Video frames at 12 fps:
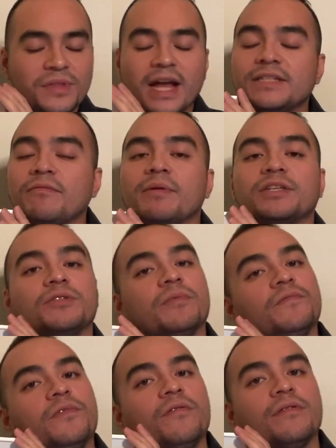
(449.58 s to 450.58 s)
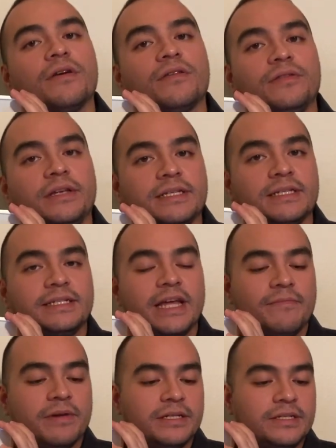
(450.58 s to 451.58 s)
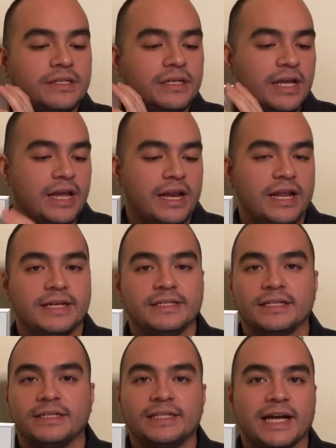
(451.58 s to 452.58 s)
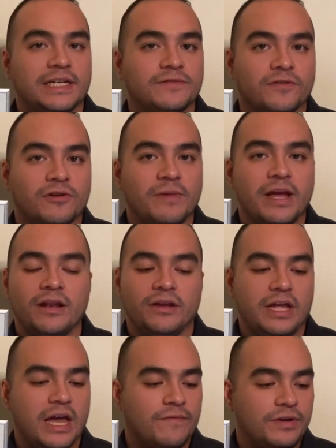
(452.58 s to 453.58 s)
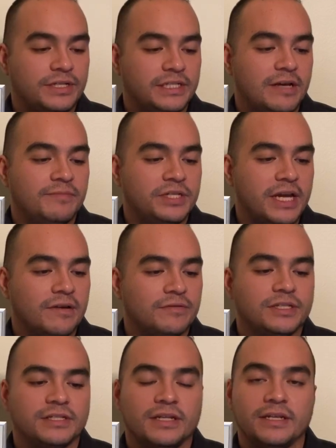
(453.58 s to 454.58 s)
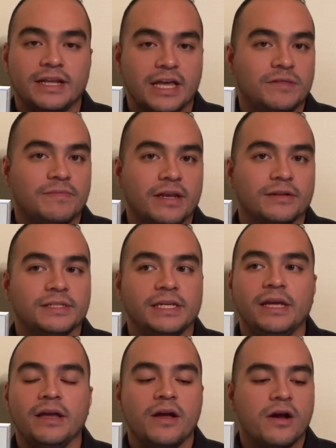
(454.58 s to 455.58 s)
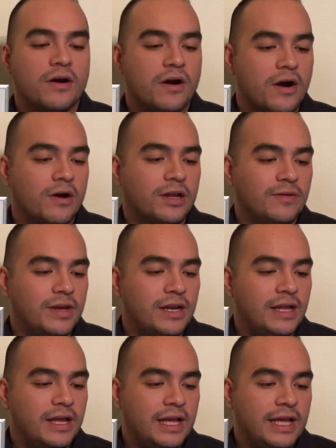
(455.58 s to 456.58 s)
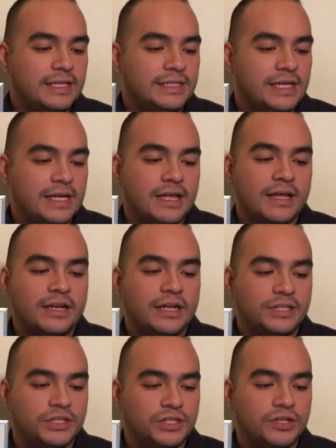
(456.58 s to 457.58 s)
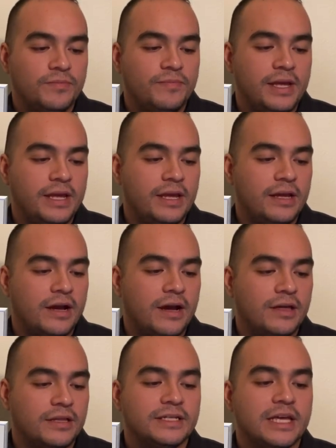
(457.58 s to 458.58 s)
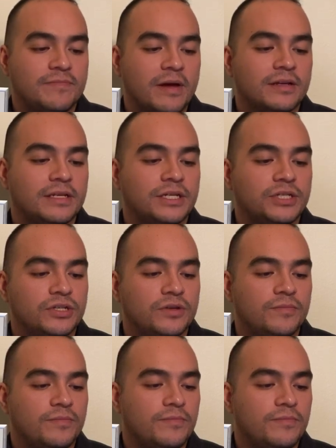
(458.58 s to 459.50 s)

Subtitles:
As we mentioned before, with our thesis statement, it is in SAS format. You have our subject, which is the death penalty. Our argument is saying that it should be, the death penalty should,